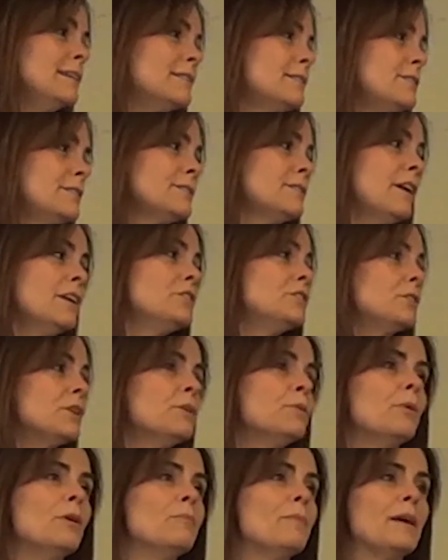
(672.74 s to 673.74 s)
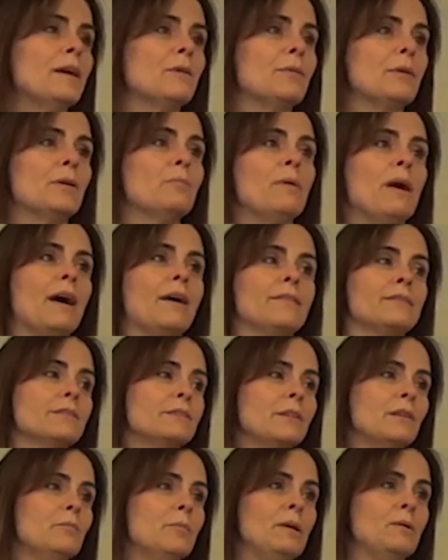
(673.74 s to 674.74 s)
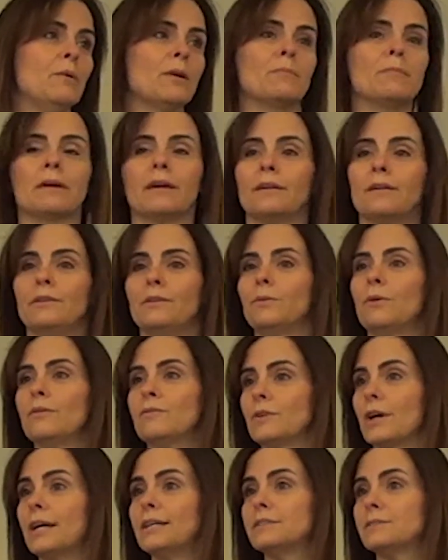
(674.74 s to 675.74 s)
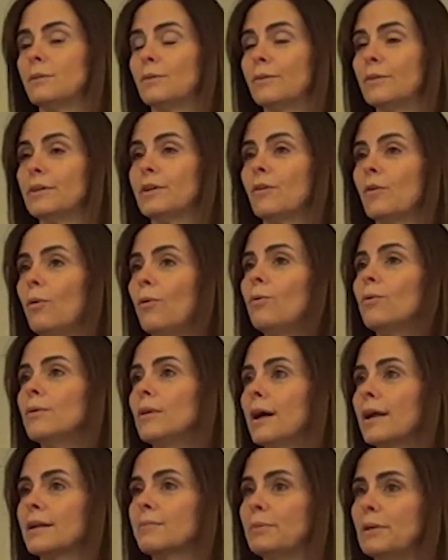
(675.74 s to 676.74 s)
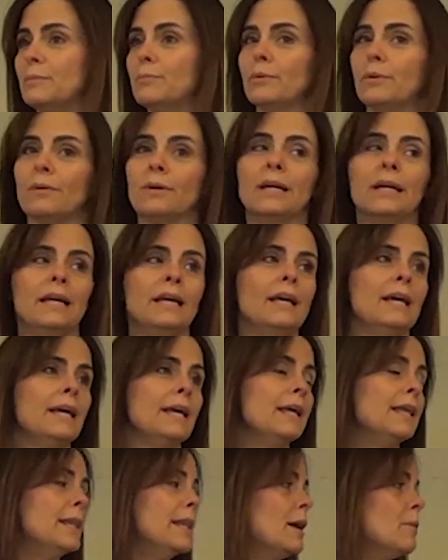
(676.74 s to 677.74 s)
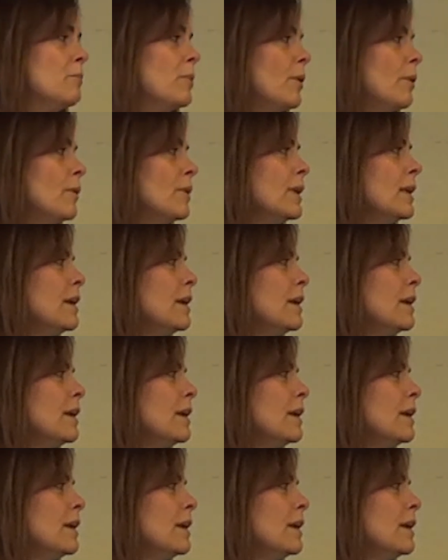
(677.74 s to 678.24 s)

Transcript: as just not sure what my career path is going to be. What am I going to do after high school? And there are a whole lot of people in that boat.